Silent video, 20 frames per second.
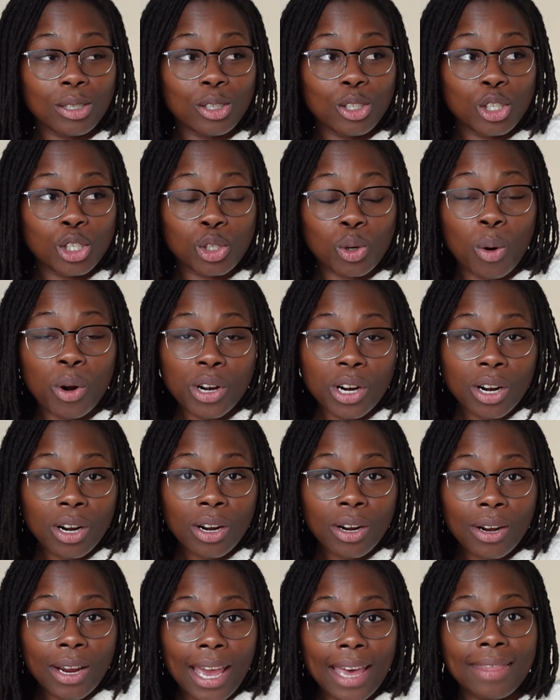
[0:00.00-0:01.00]

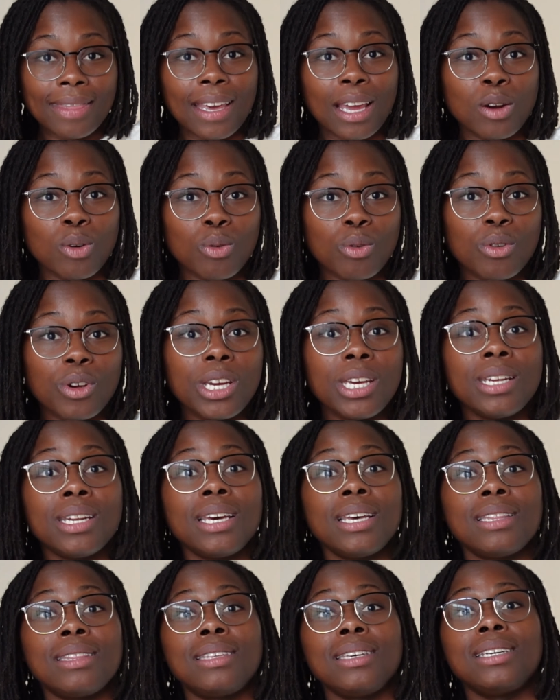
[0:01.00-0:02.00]
shorter, and then
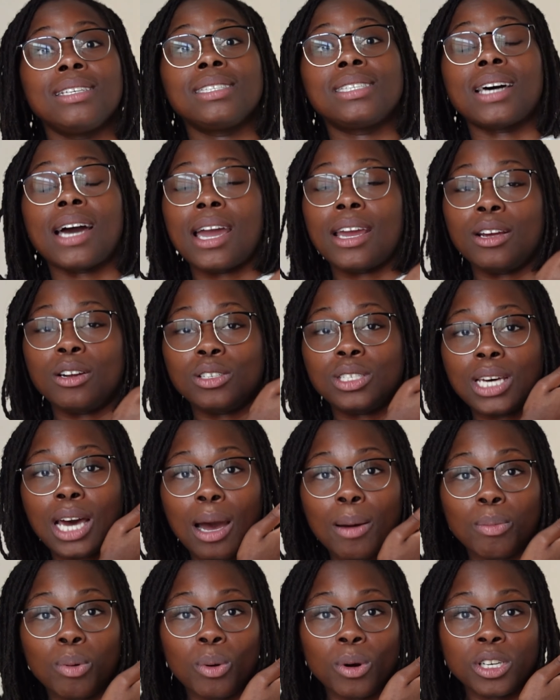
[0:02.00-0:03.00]
re-knit the entire
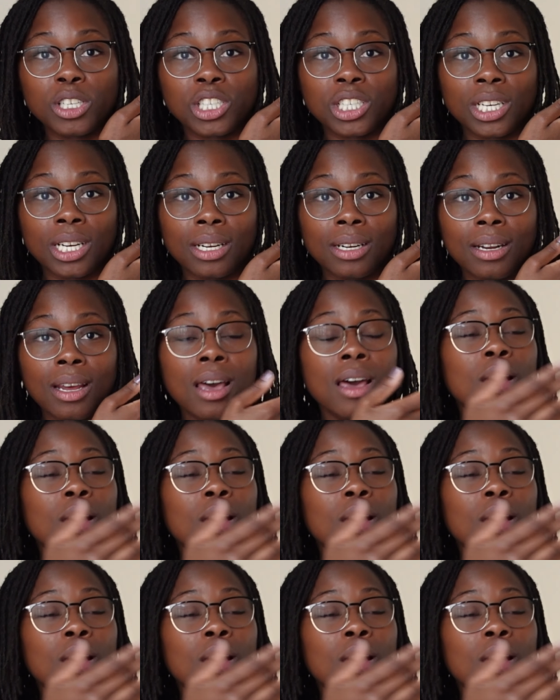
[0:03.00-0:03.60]
top portion,